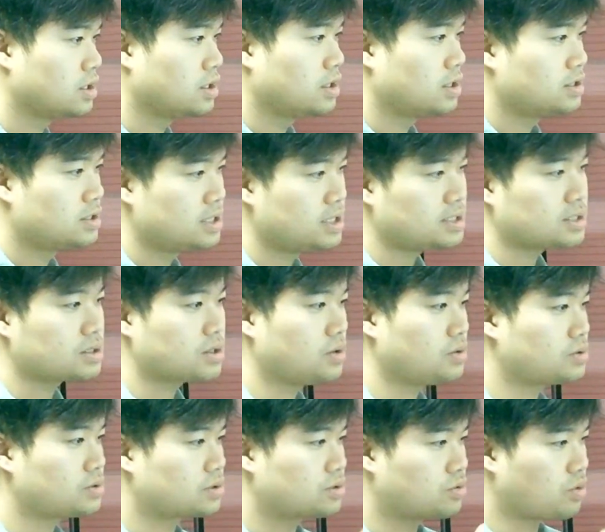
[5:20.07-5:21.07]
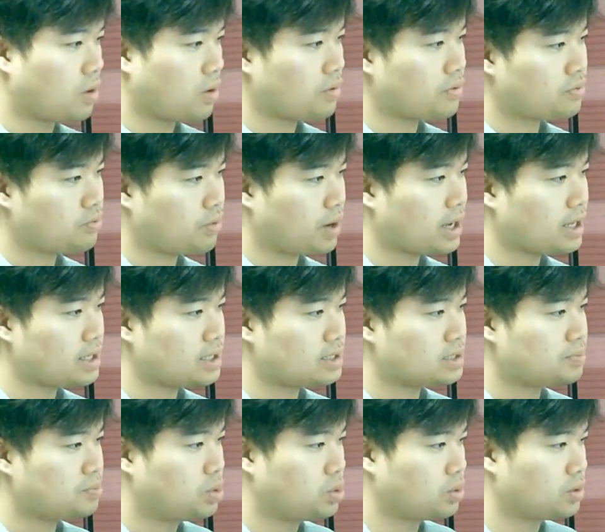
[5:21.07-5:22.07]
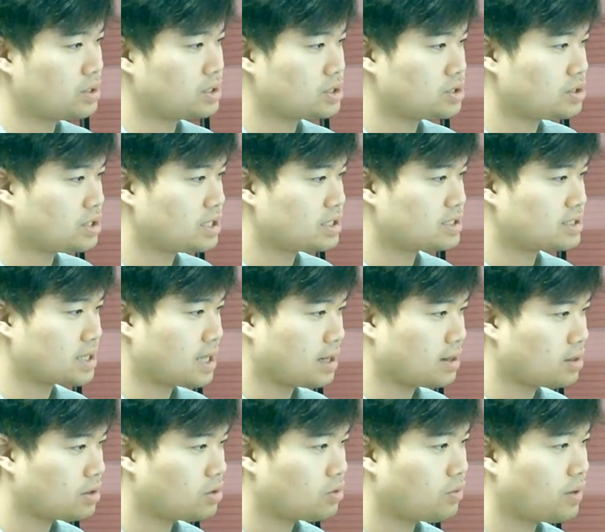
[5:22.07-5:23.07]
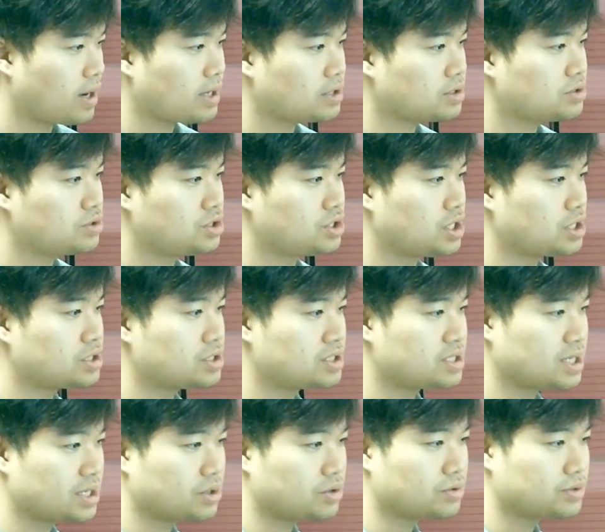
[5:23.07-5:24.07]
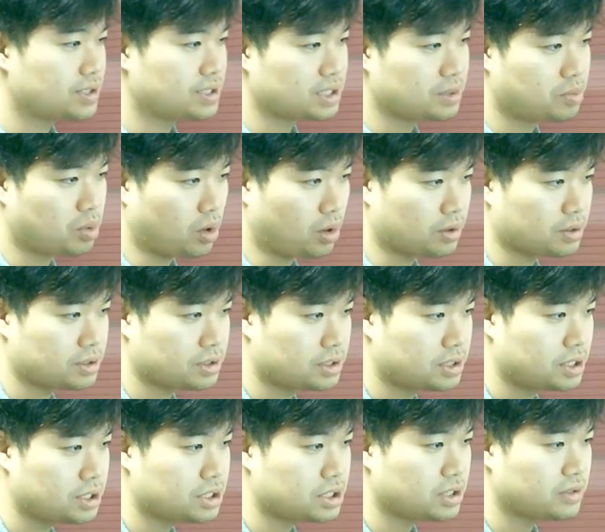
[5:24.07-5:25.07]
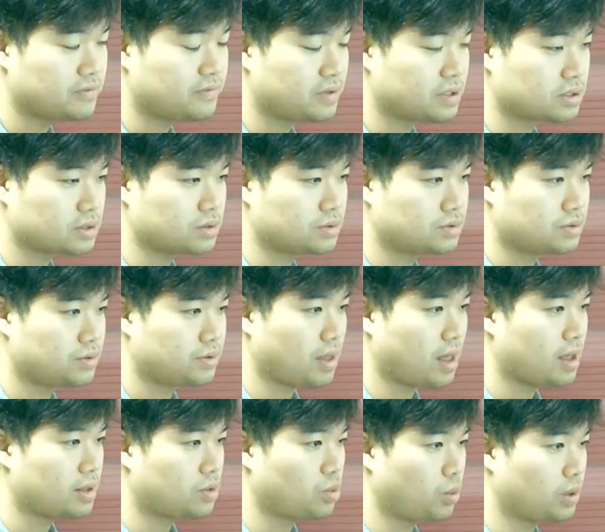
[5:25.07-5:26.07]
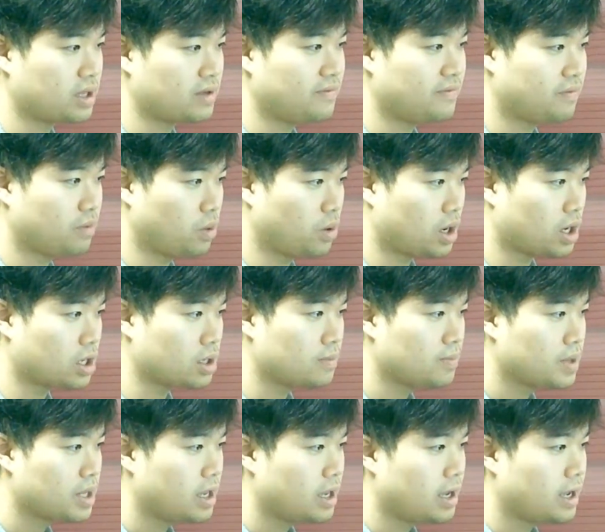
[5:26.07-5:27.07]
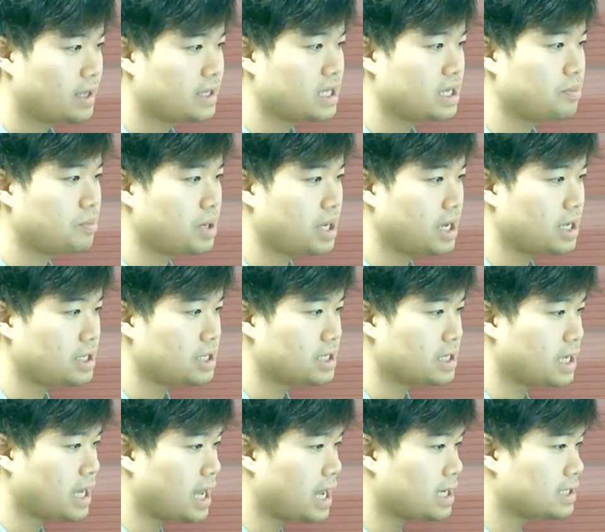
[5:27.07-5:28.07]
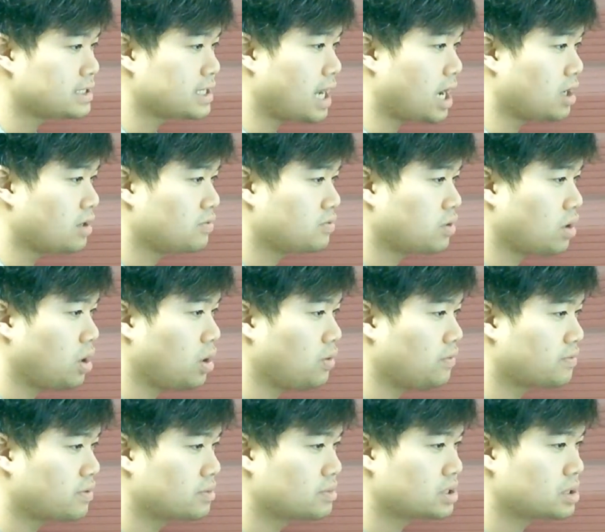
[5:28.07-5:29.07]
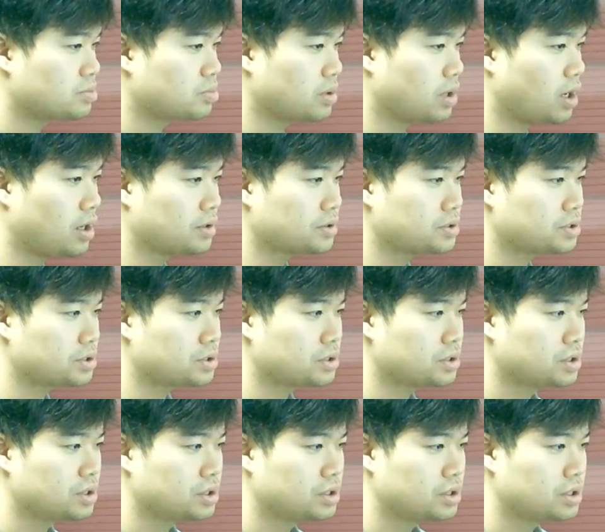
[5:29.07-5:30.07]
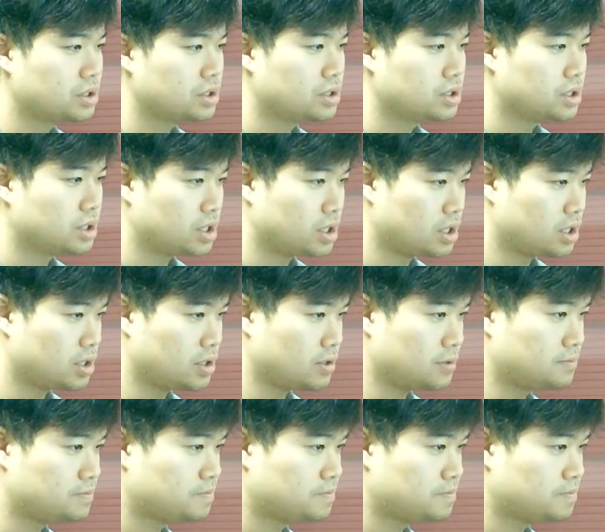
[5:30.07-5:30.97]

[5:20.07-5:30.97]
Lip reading: Cisco's growth rate is poised to decelerate to just single digit percentage in fiscal 2024, and the impending cash outflow from Splunk uh,